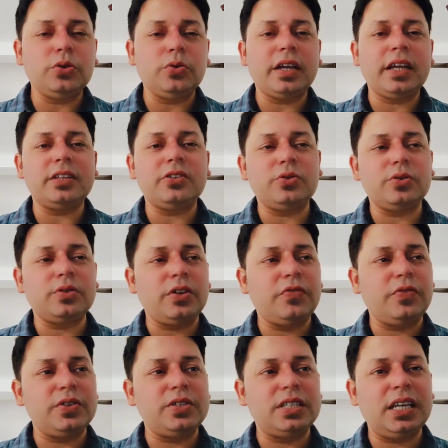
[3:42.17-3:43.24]
okay, so if
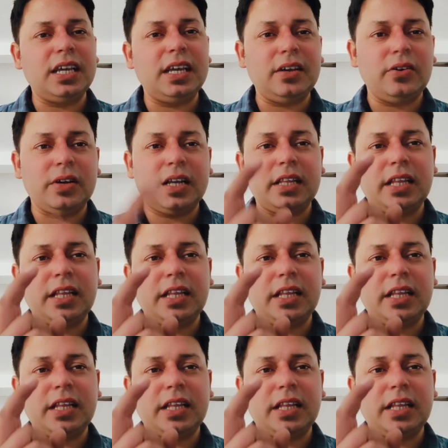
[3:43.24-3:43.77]
you see, okay,